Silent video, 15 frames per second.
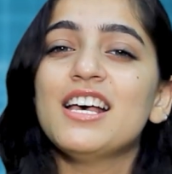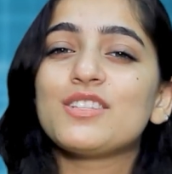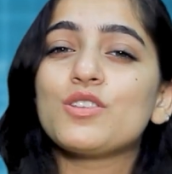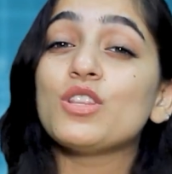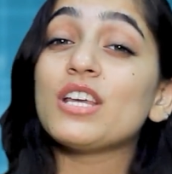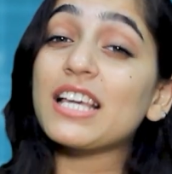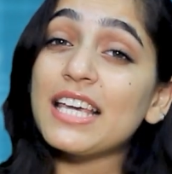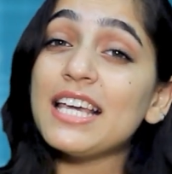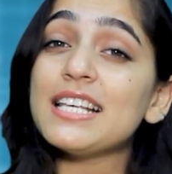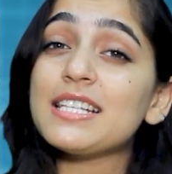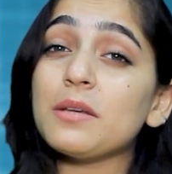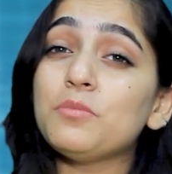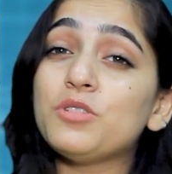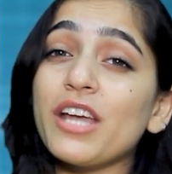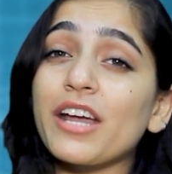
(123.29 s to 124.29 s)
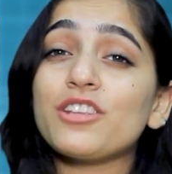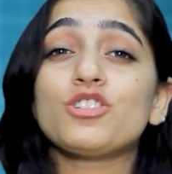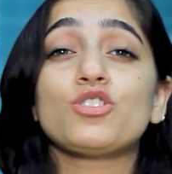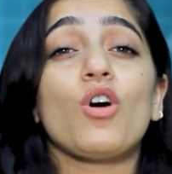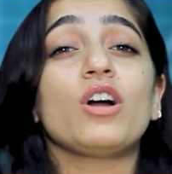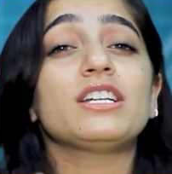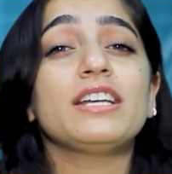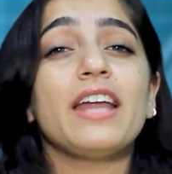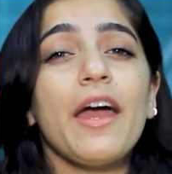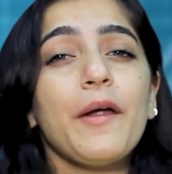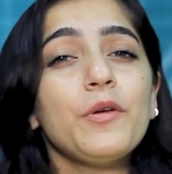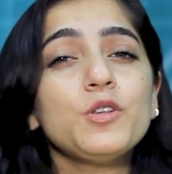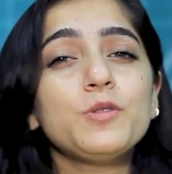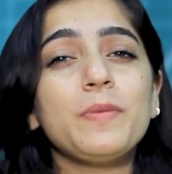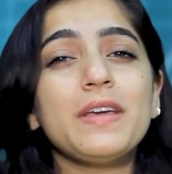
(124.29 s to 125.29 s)
So the key subjects taught in
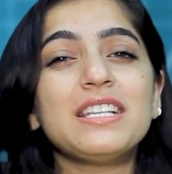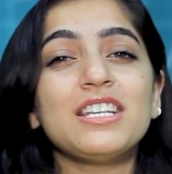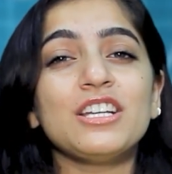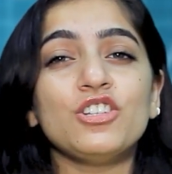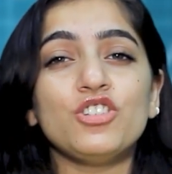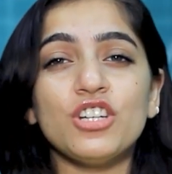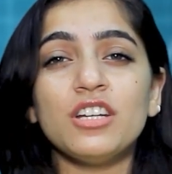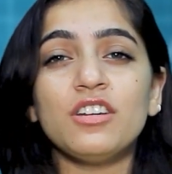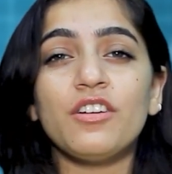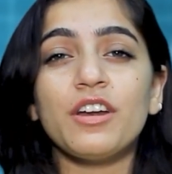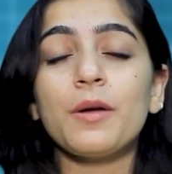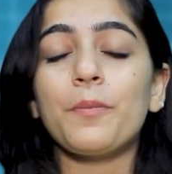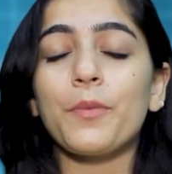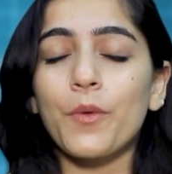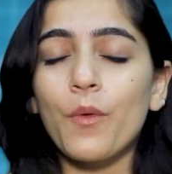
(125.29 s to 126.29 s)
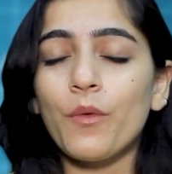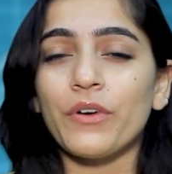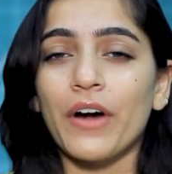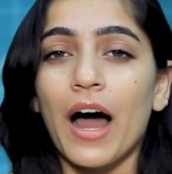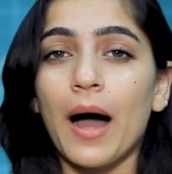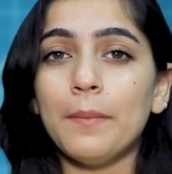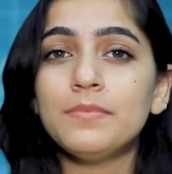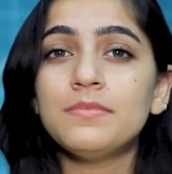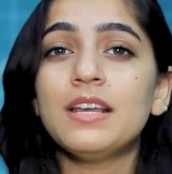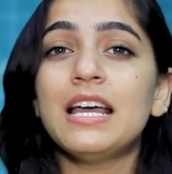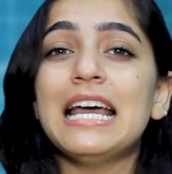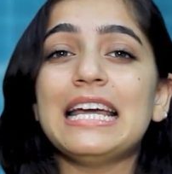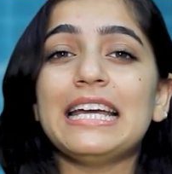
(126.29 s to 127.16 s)
aerospace engineering program